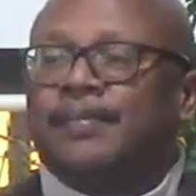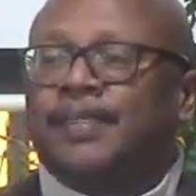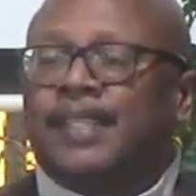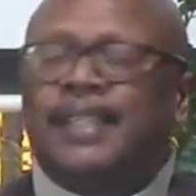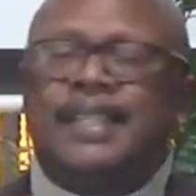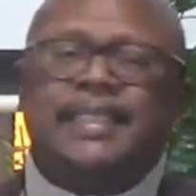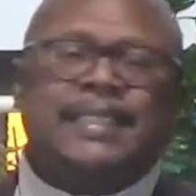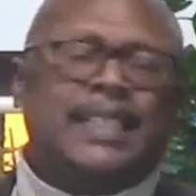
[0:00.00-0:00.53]

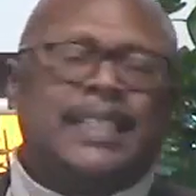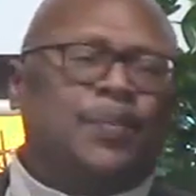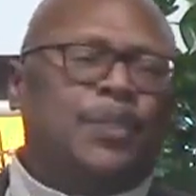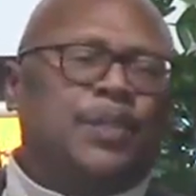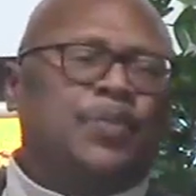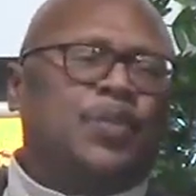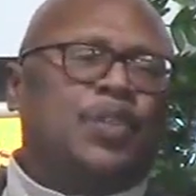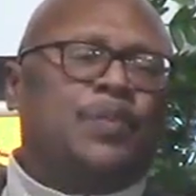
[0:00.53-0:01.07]
And they said,
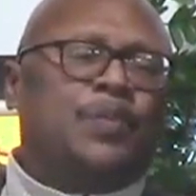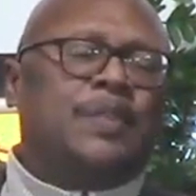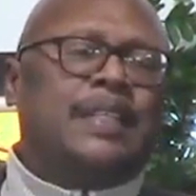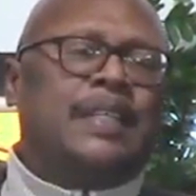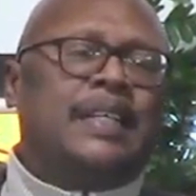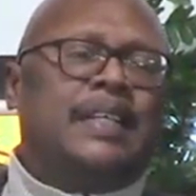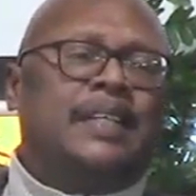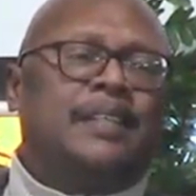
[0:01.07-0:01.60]
what's wrong with
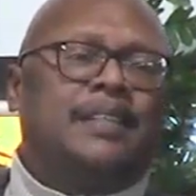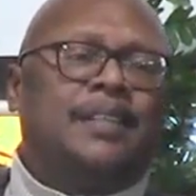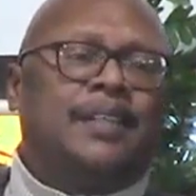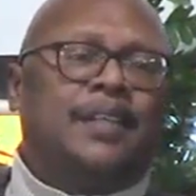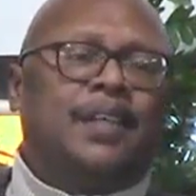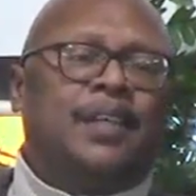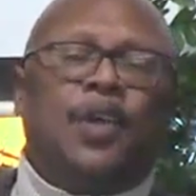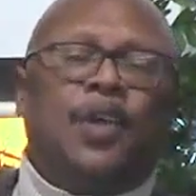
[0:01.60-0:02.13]
that?
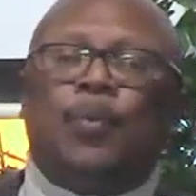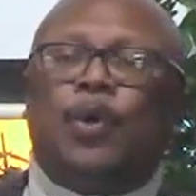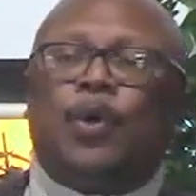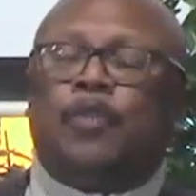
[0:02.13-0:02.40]
Well,